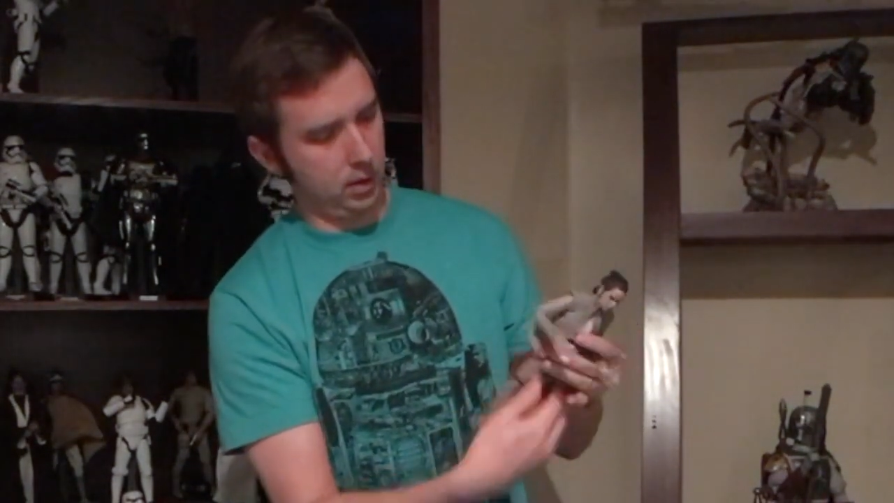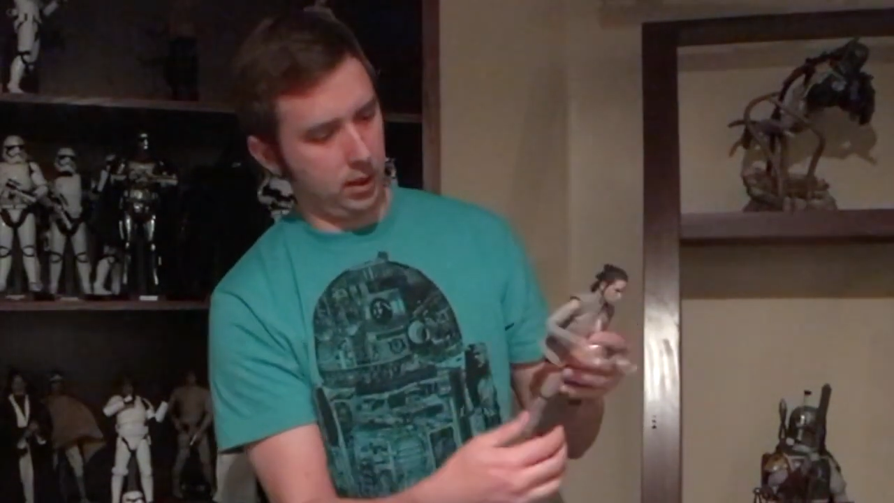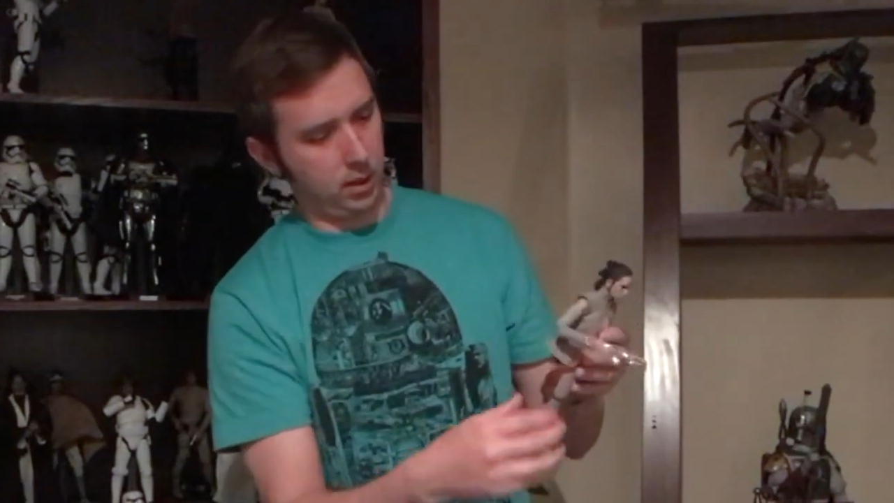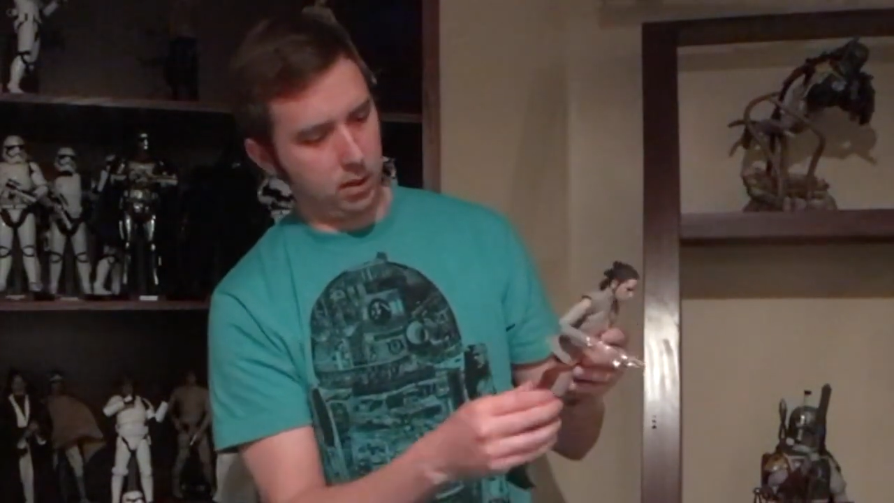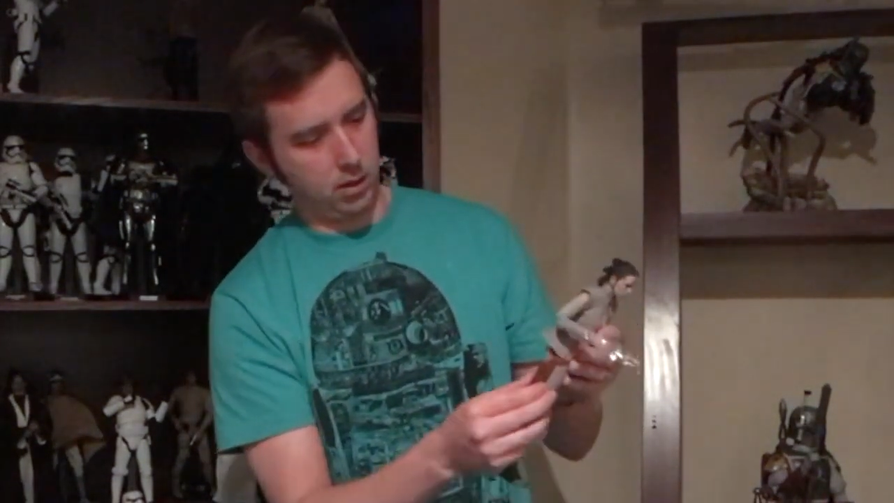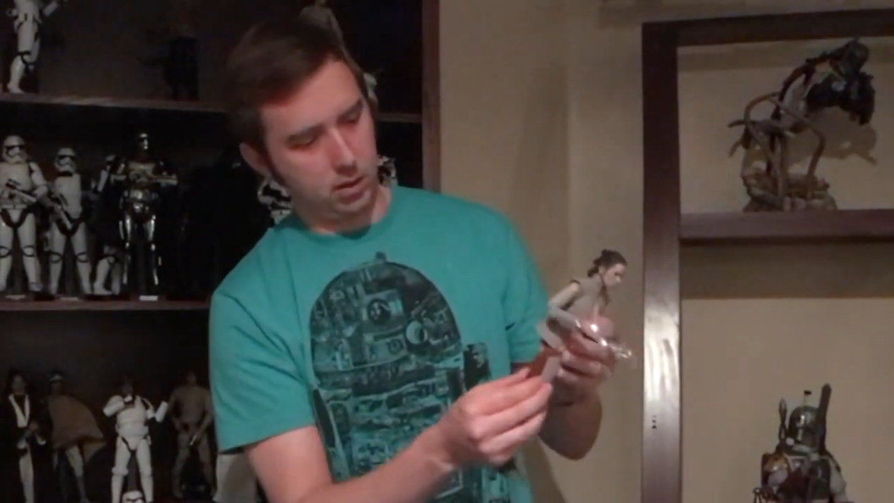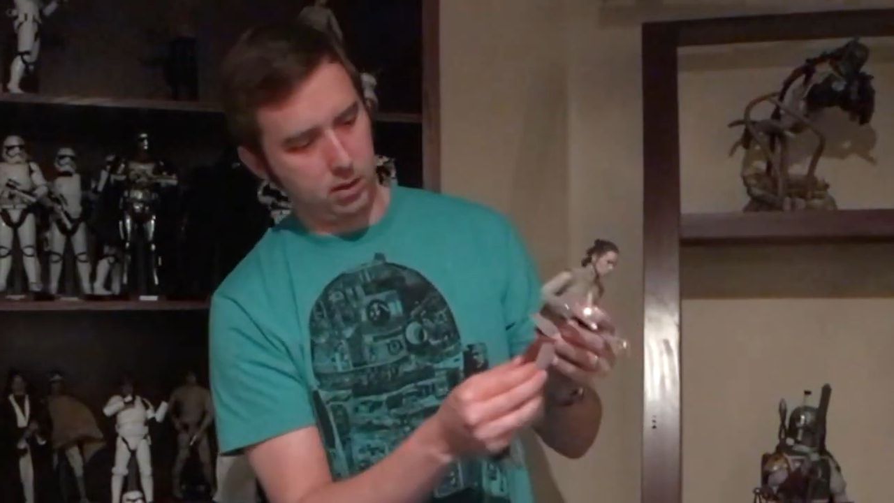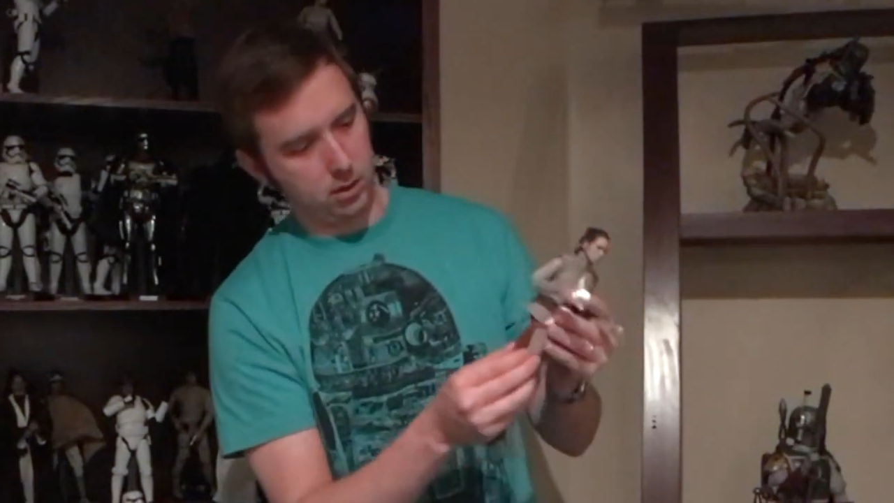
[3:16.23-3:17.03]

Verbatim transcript: like the